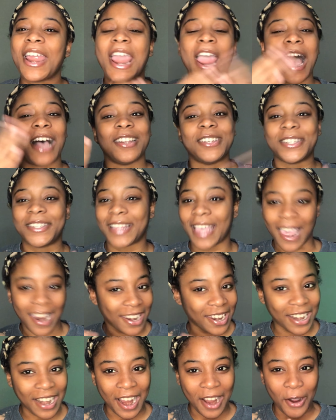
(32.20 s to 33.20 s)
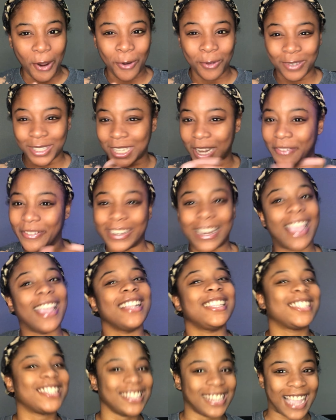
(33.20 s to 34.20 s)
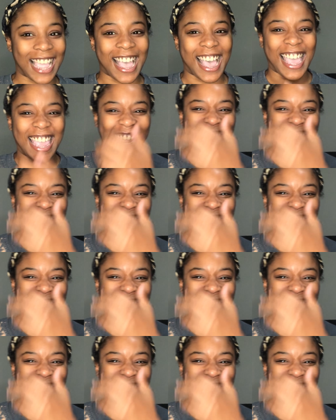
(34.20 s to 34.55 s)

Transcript: I'll just edit out whichever day it's not.